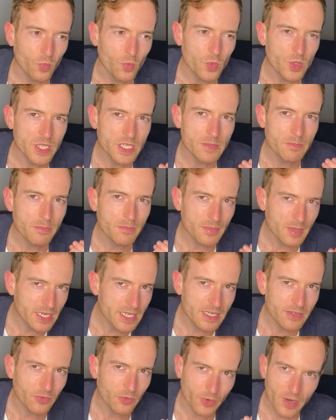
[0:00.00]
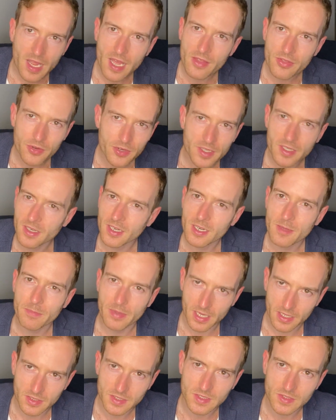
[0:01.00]
we might rather get on a
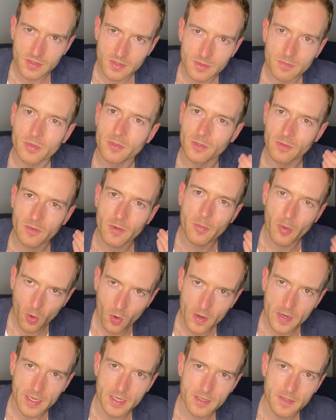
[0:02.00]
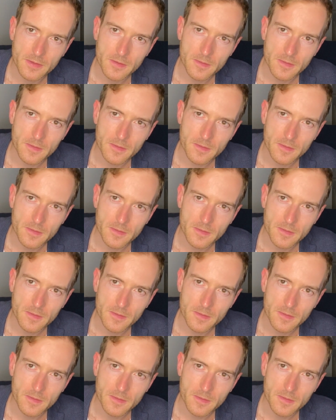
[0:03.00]
pedestal and prove a point